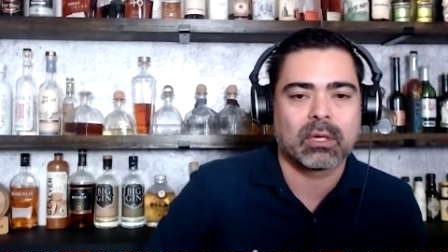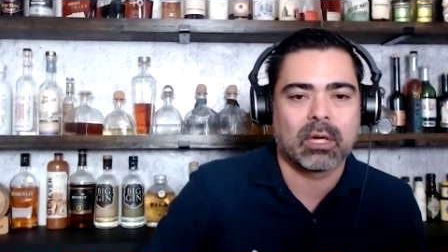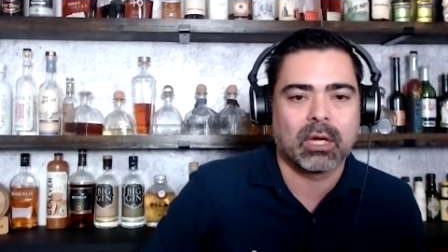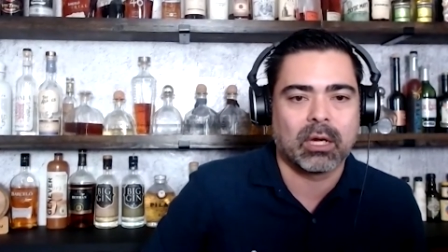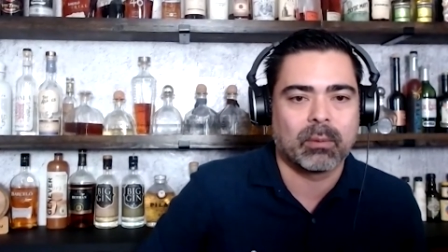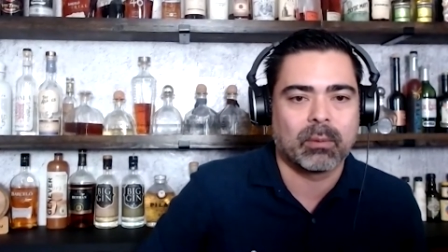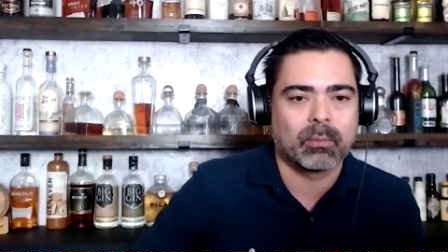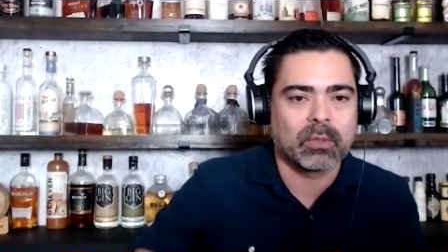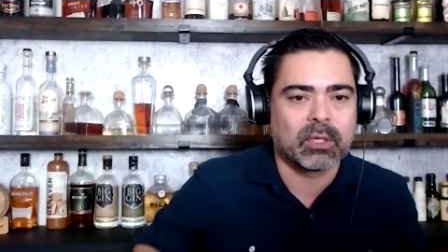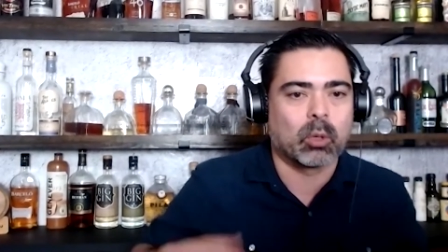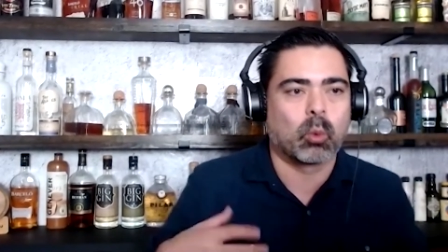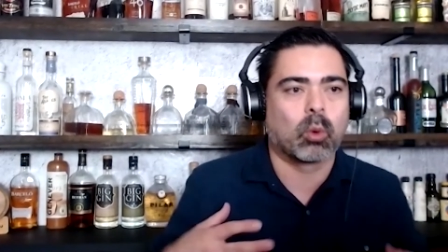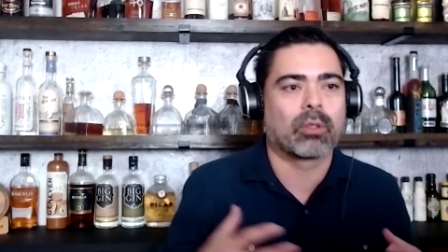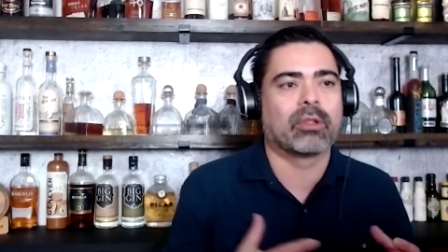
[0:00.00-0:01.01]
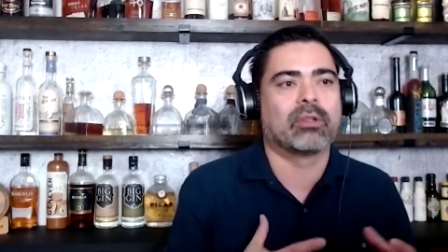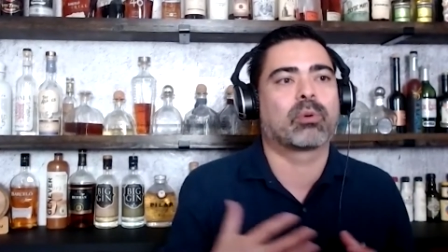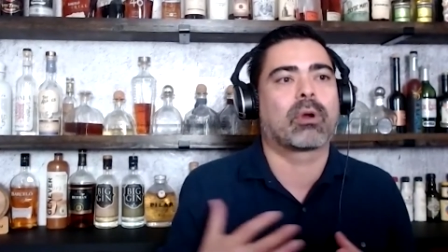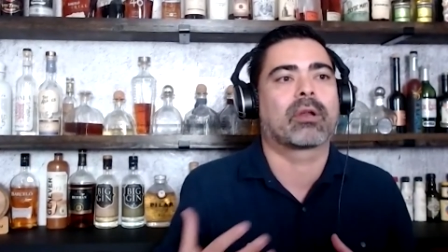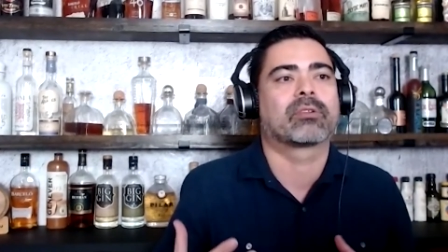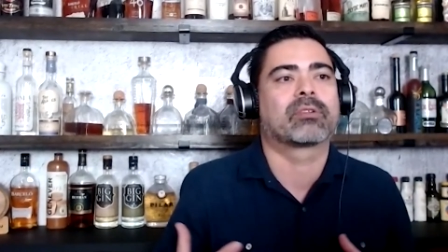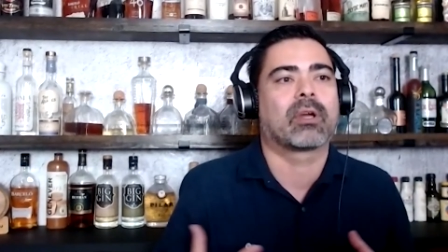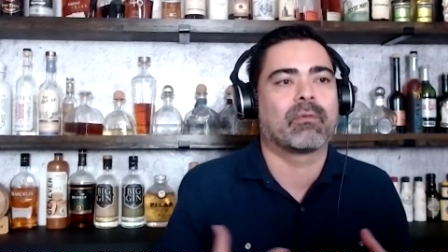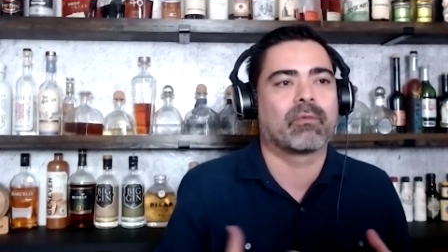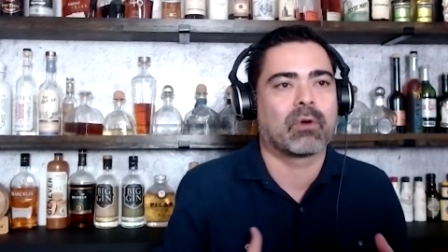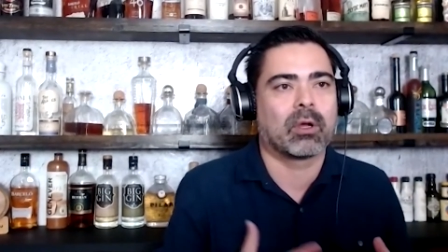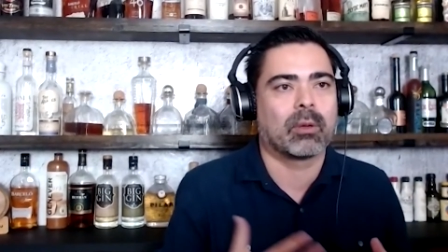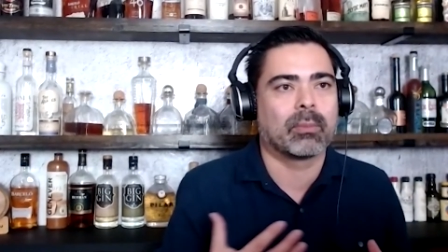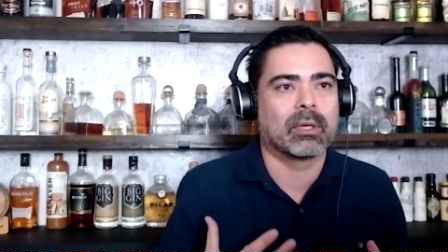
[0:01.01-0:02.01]
um, you know, where these products come
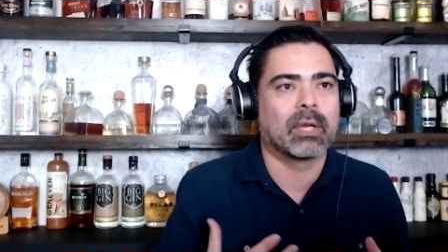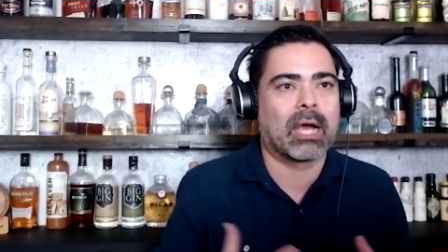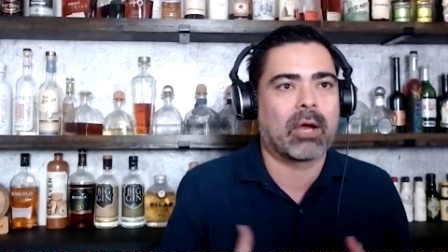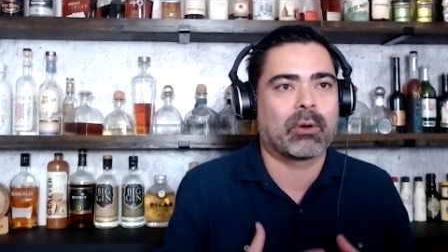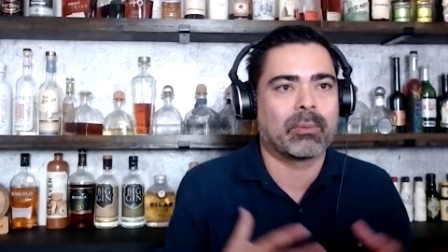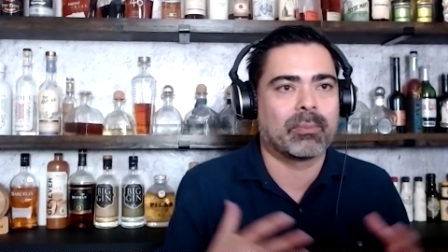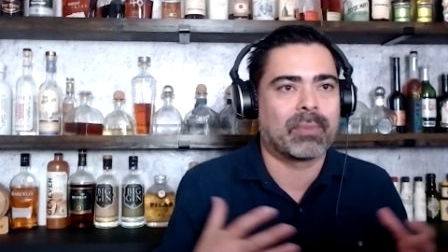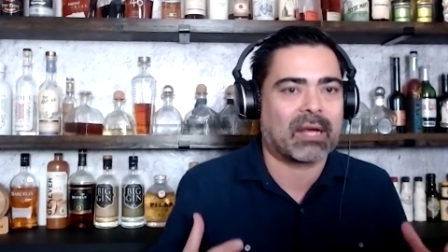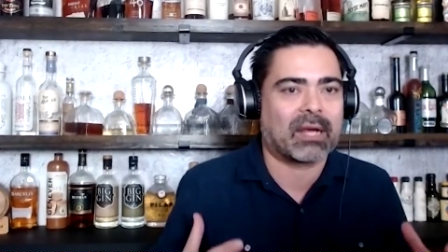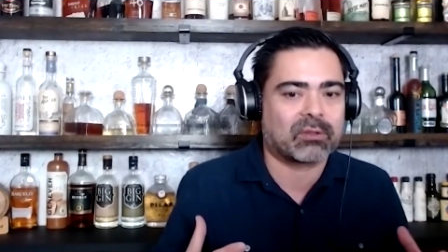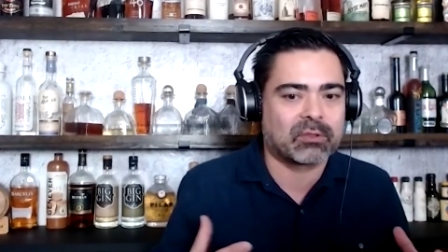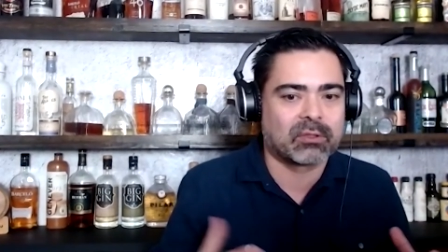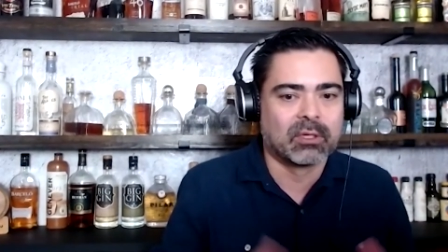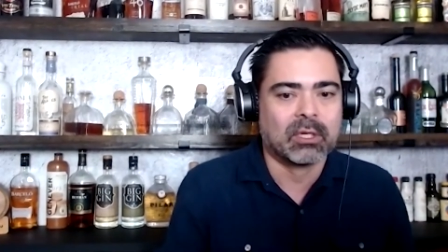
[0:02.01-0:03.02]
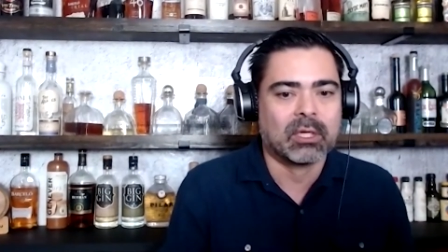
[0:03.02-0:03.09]
from and how it impacts